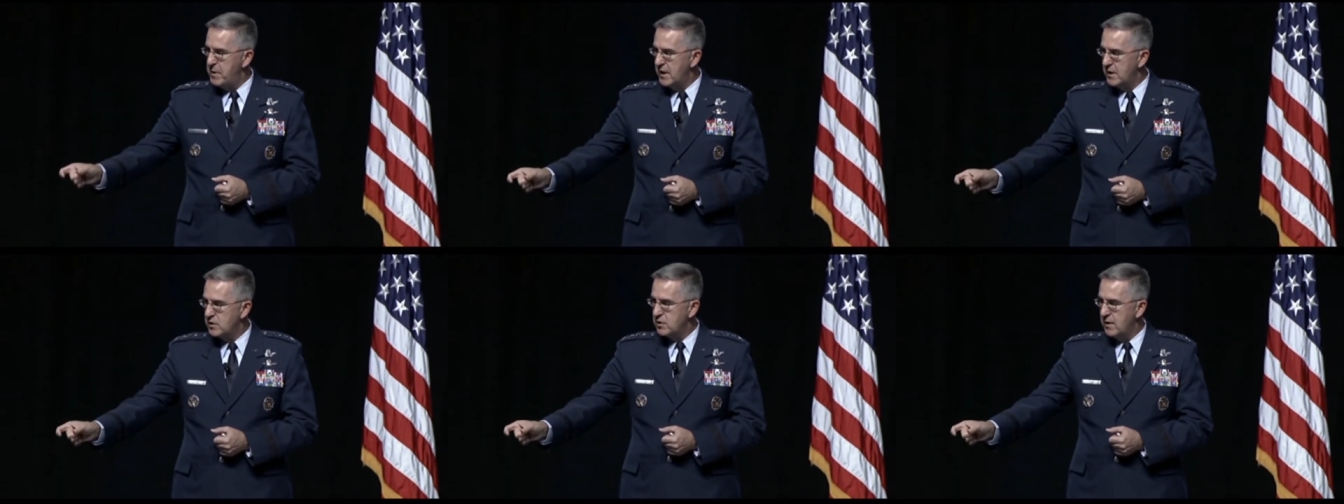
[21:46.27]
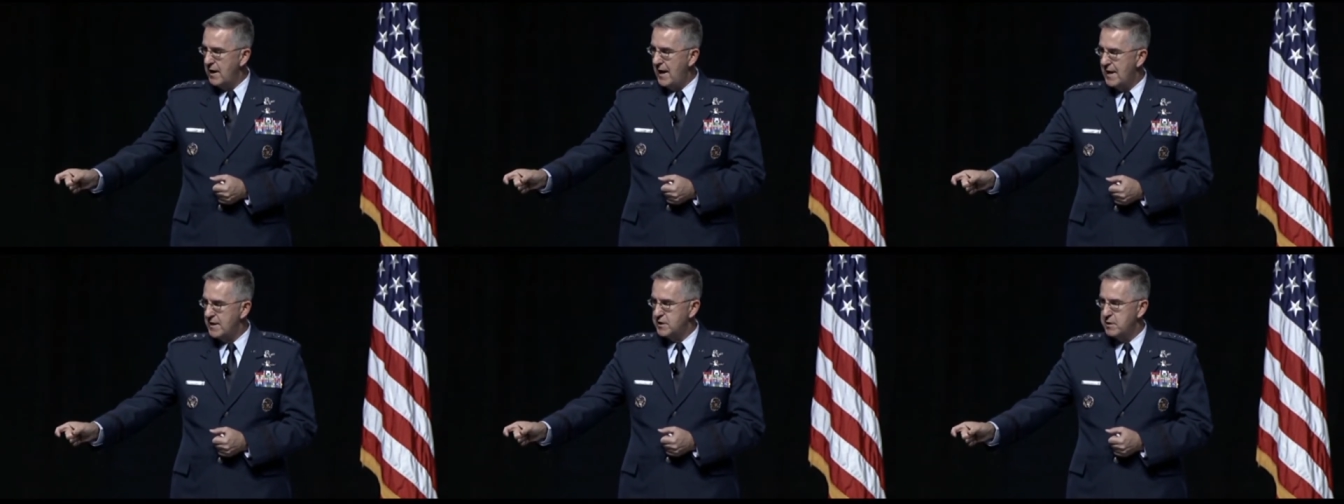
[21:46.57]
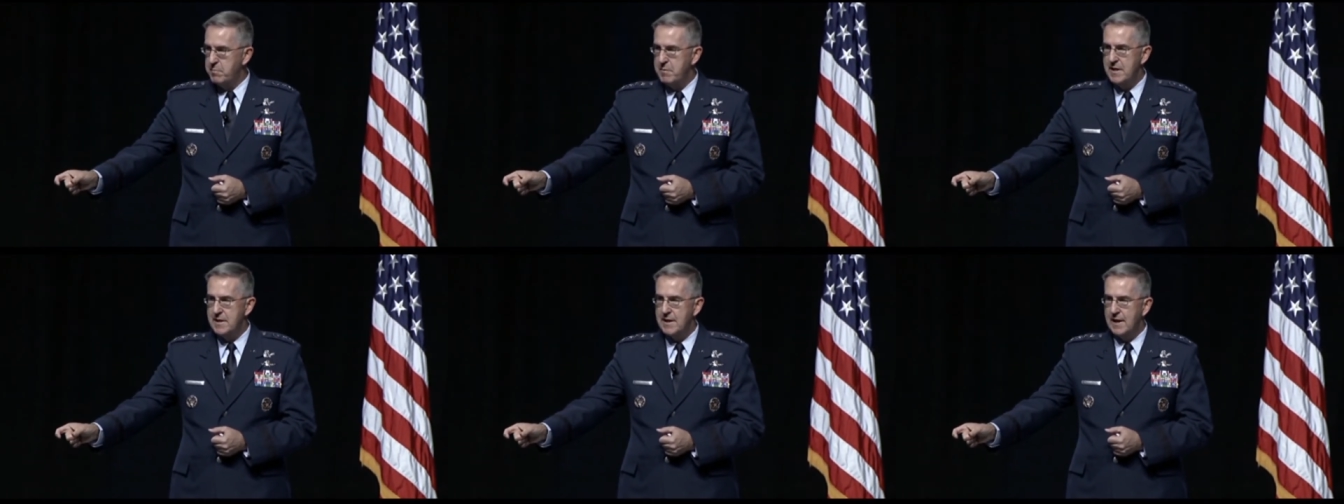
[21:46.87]
that
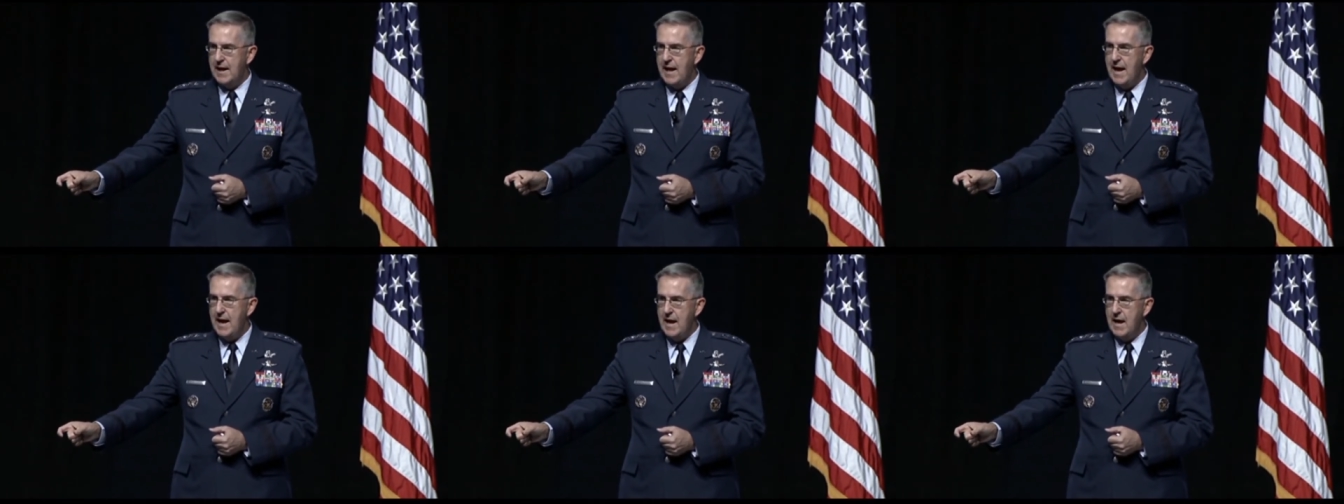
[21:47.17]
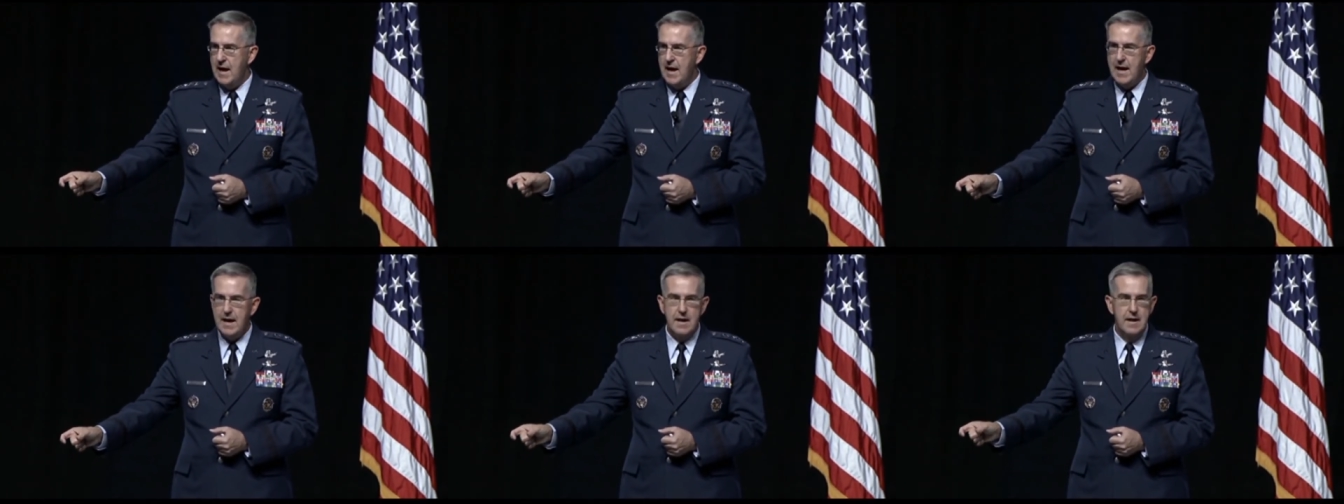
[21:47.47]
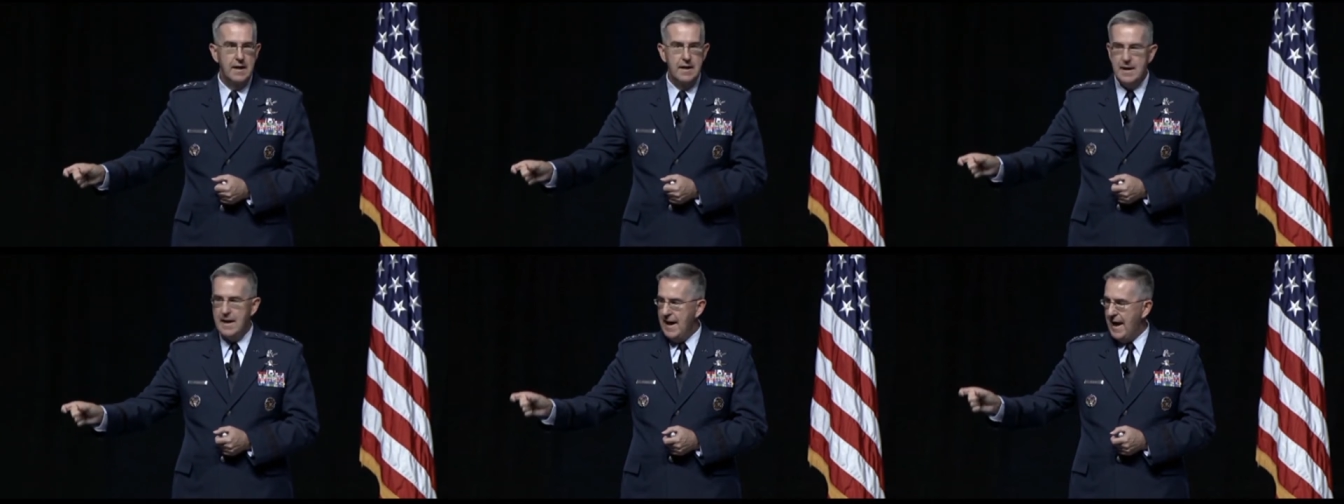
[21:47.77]
picture has to be in the
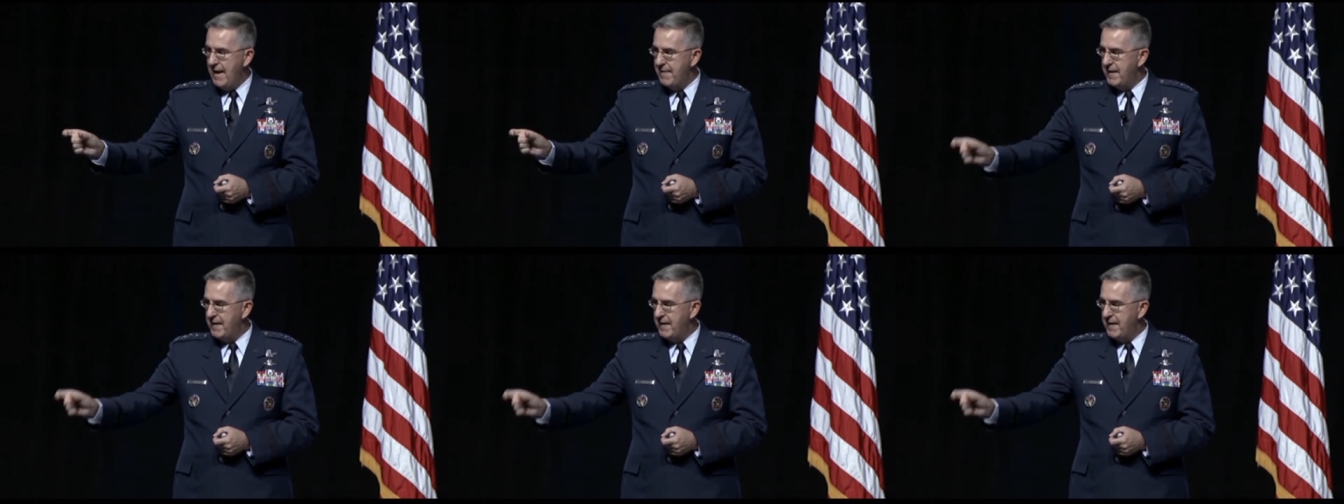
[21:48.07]
CAOC,